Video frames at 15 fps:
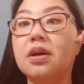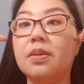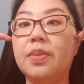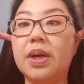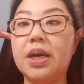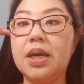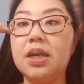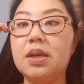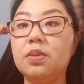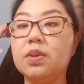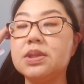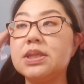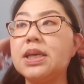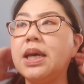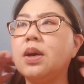but it
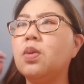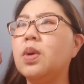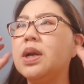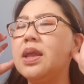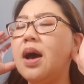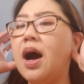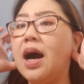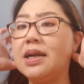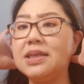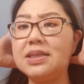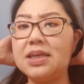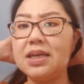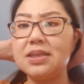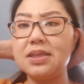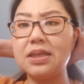was like one of the hottest
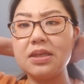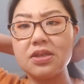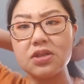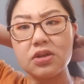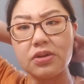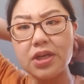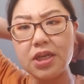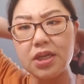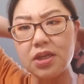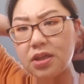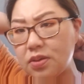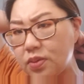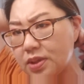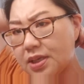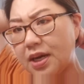days in history
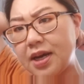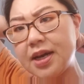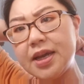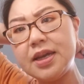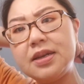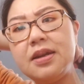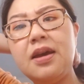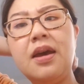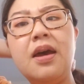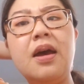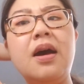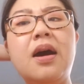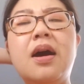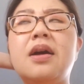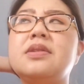was on.
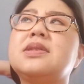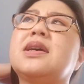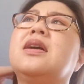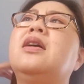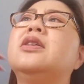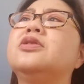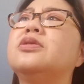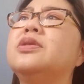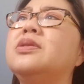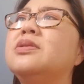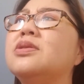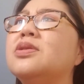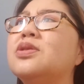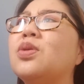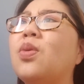It's like
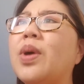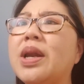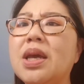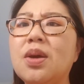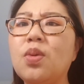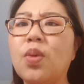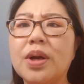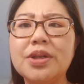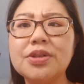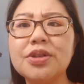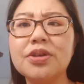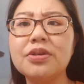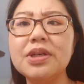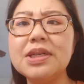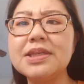121
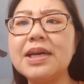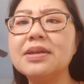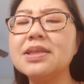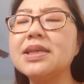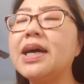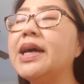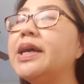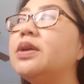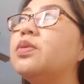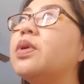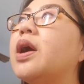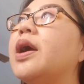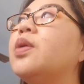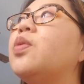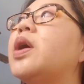degrees outside where
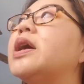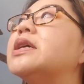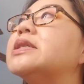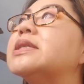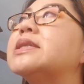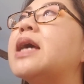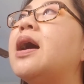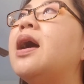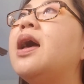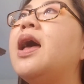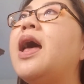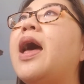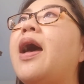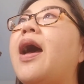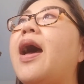I was.
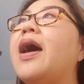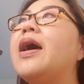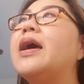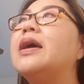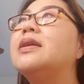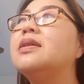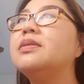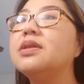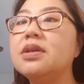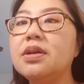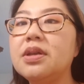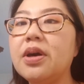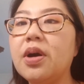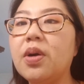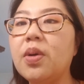And, you
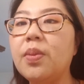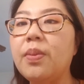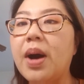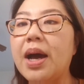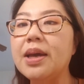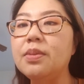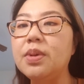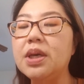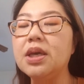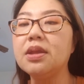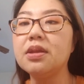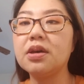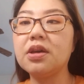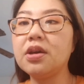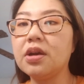know, my being
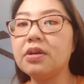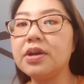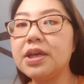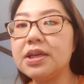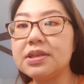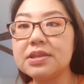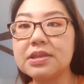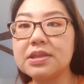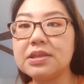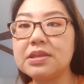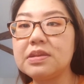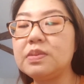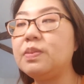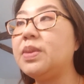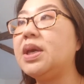the
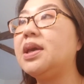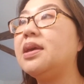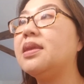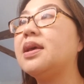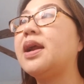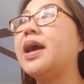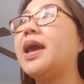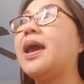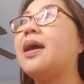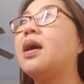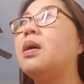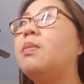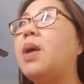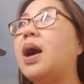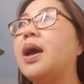curious me that I
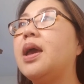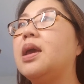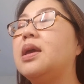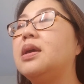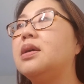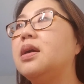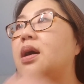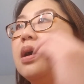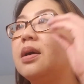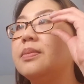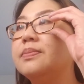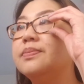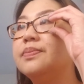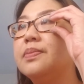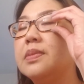am, I
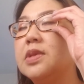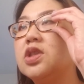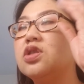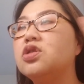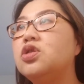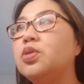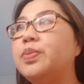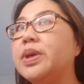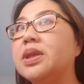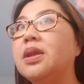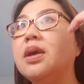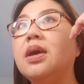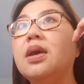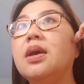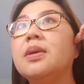
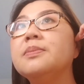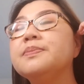stupidly